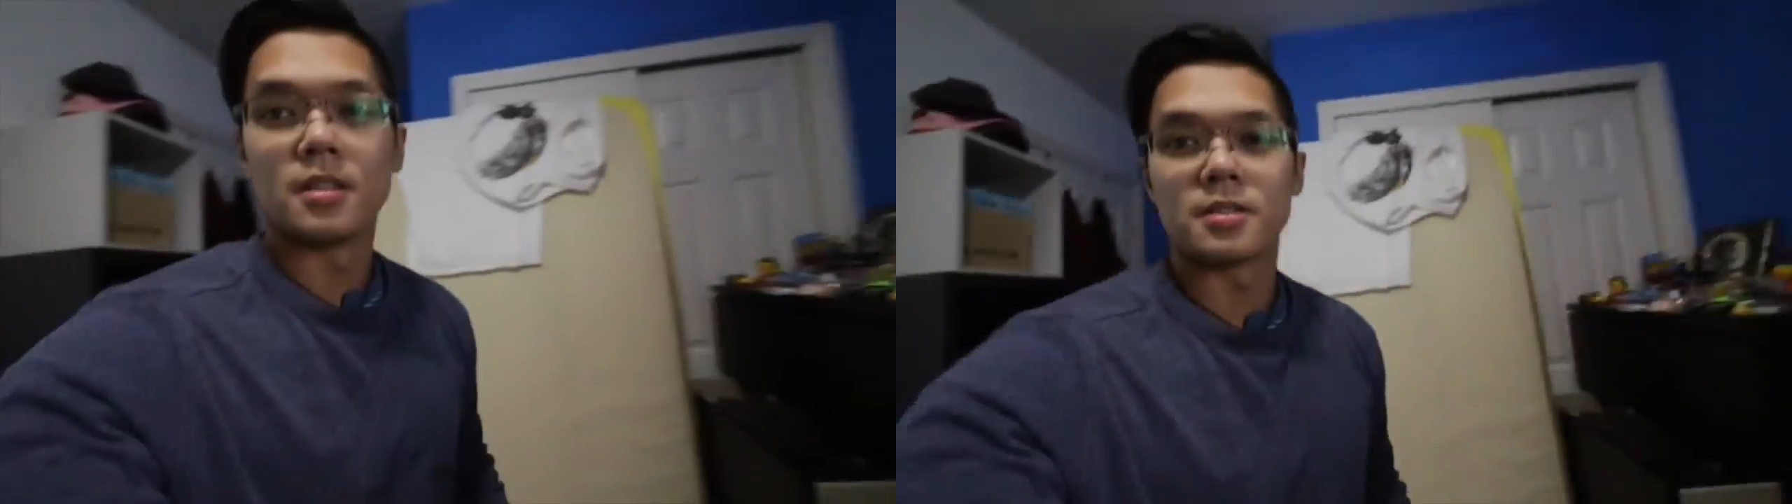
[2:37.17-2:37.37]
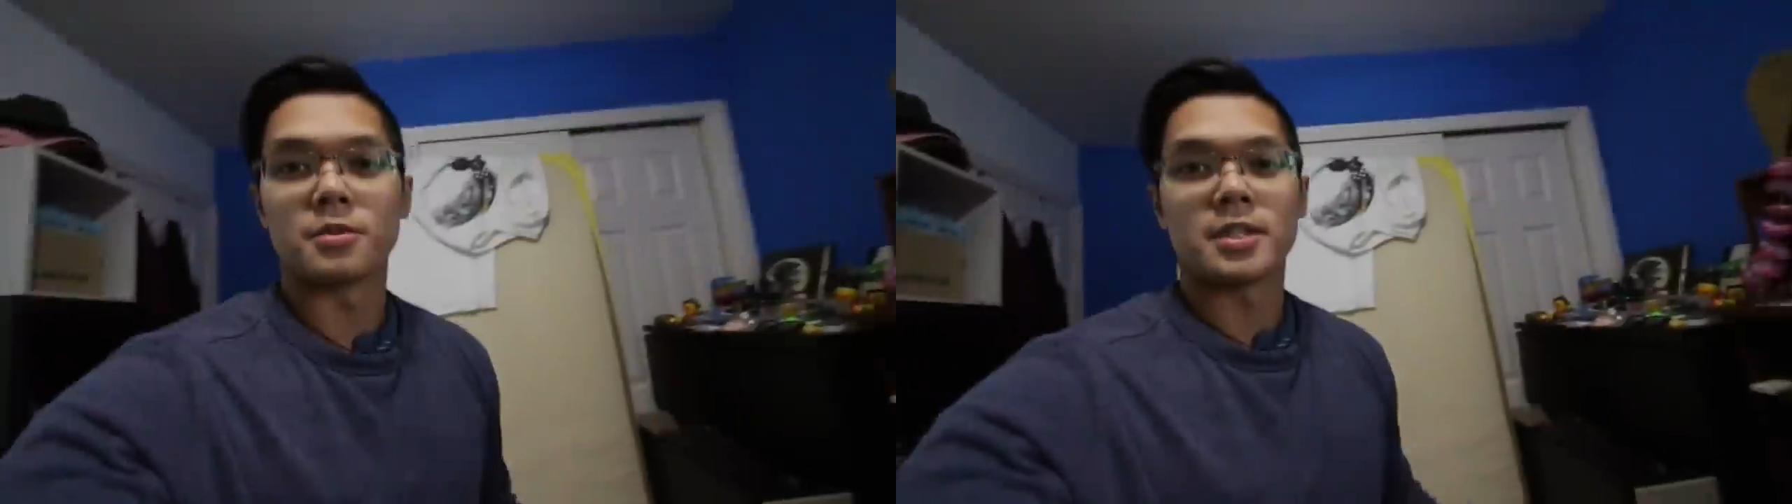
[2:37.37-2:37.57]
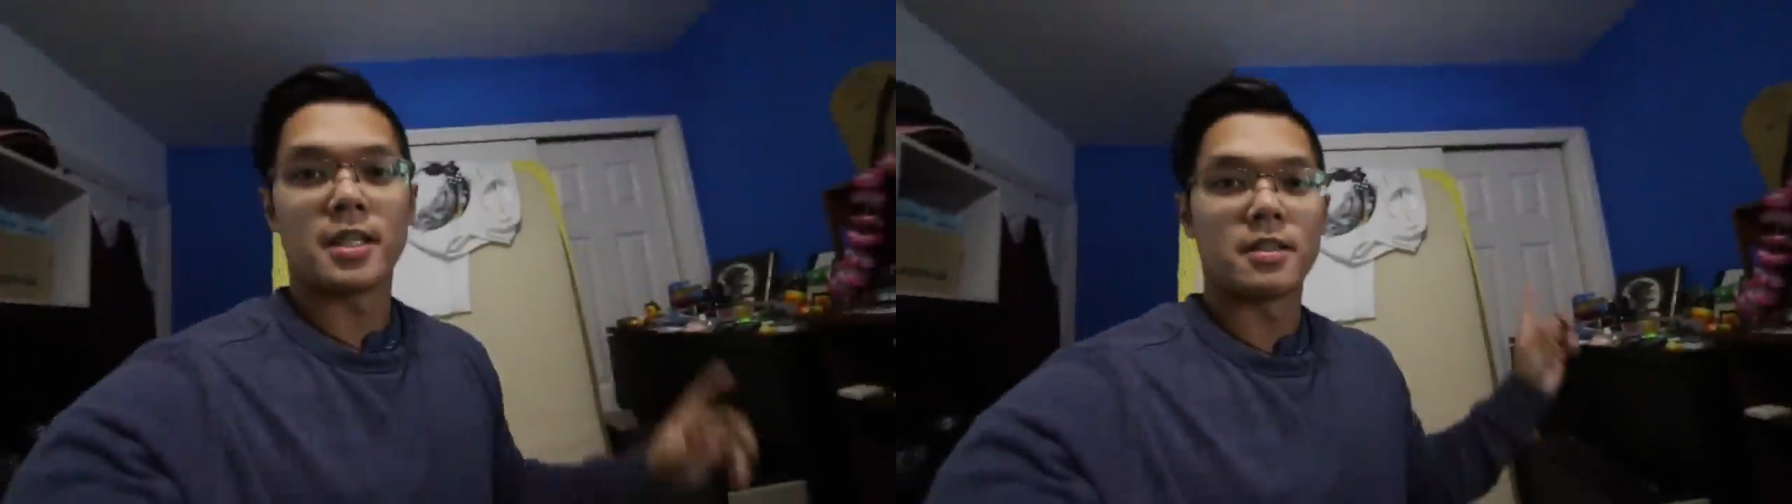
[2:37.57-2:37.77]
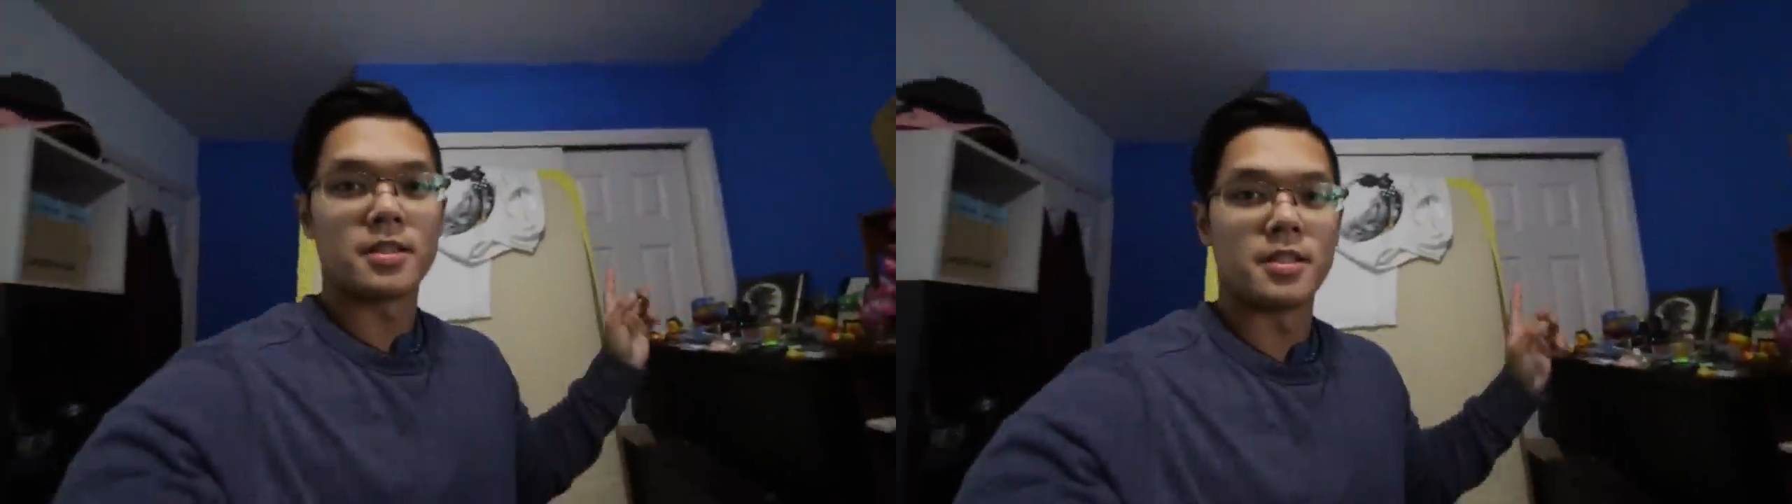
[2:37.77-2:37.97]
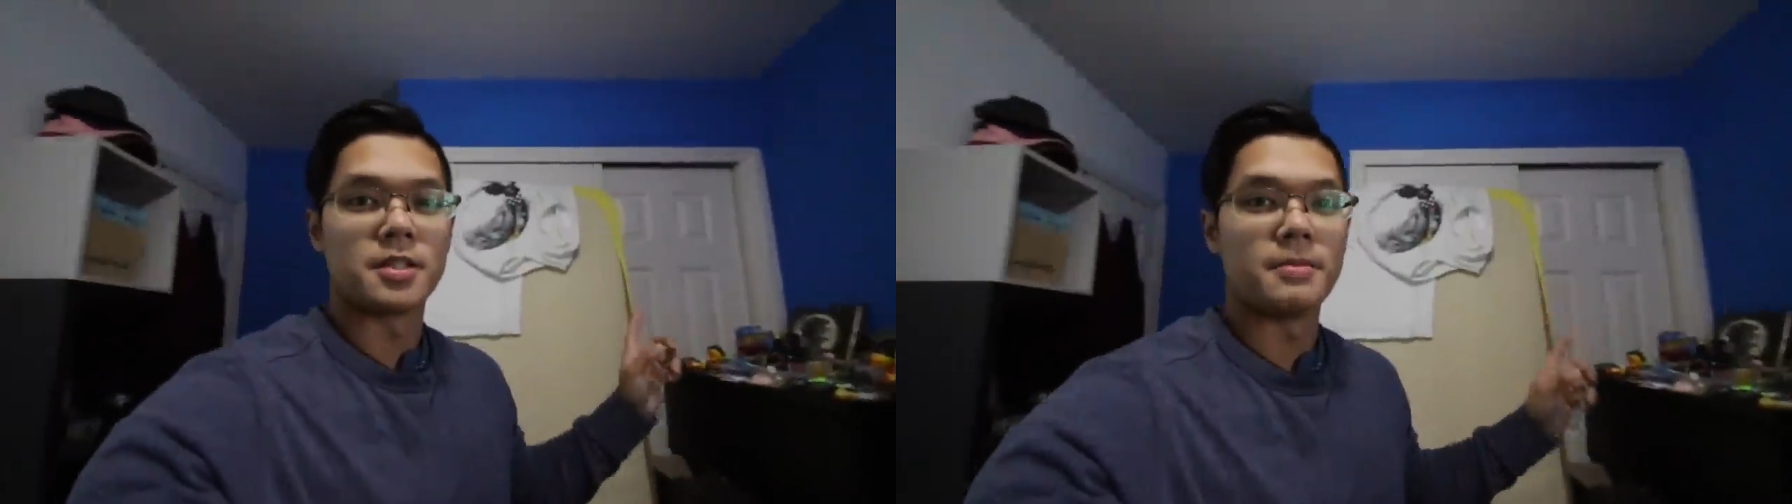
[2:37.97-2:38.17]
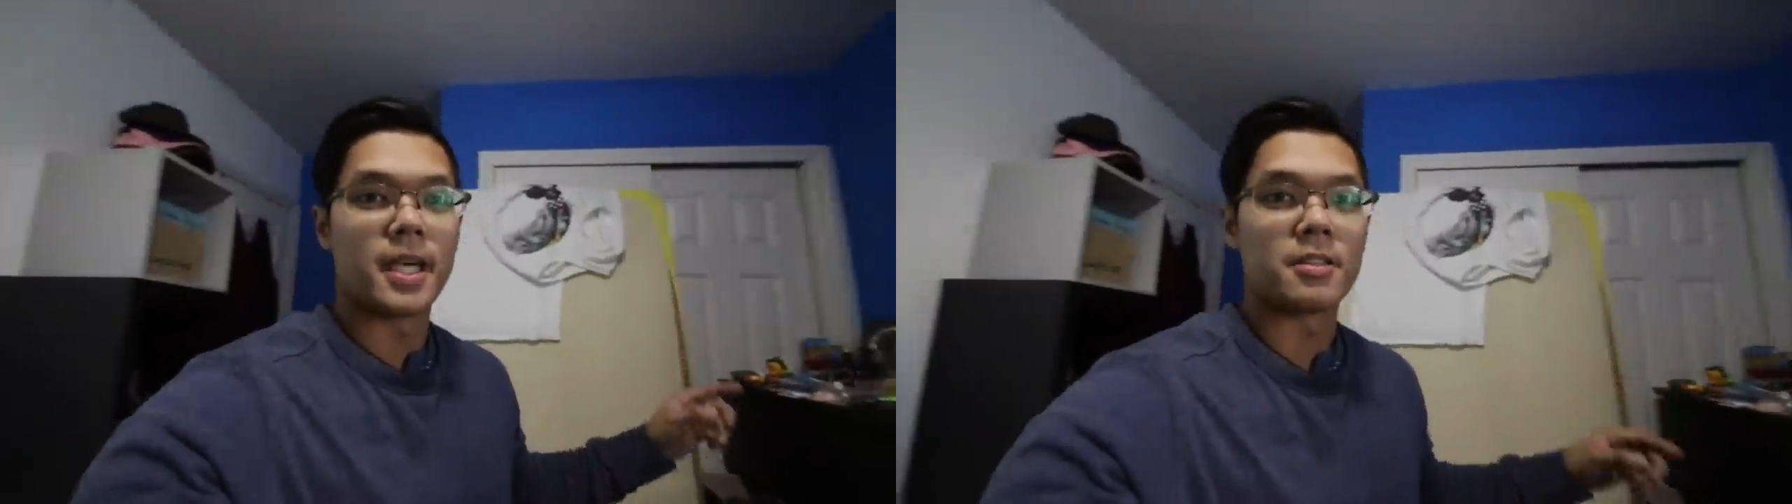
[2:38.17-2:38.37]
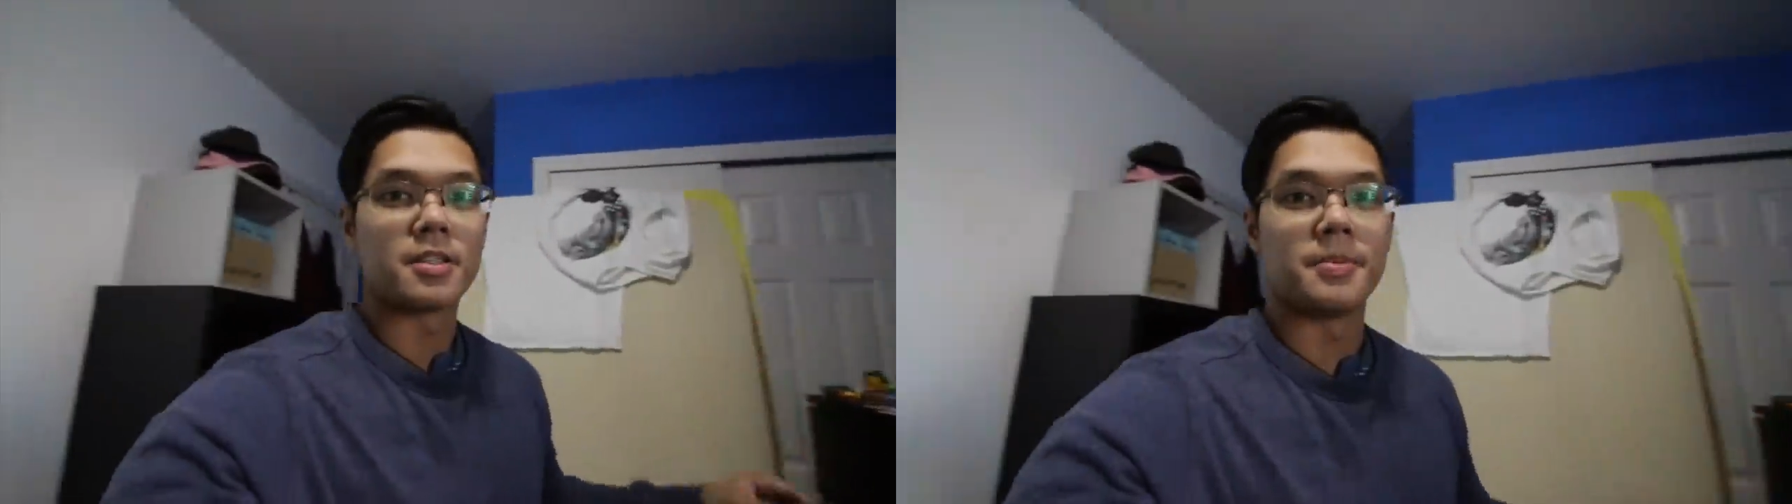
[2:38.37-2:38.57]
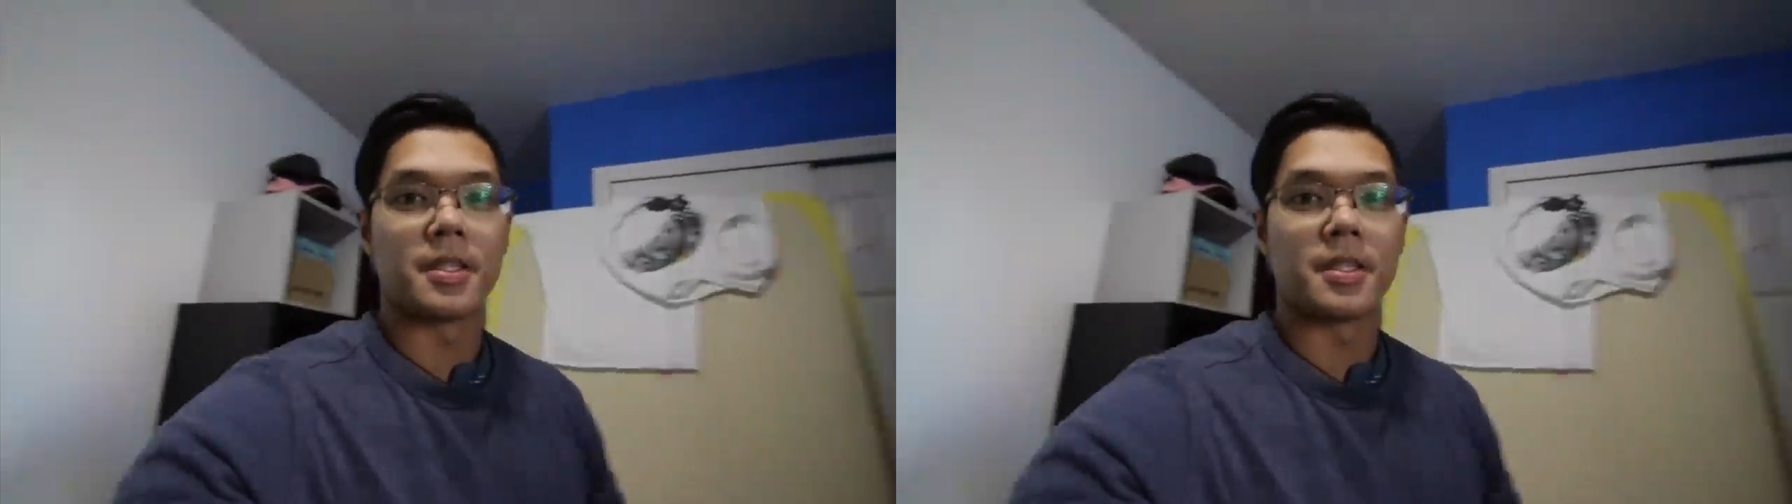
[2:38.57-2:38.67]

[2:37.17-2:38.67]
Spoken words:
Also, shout out to this mattress,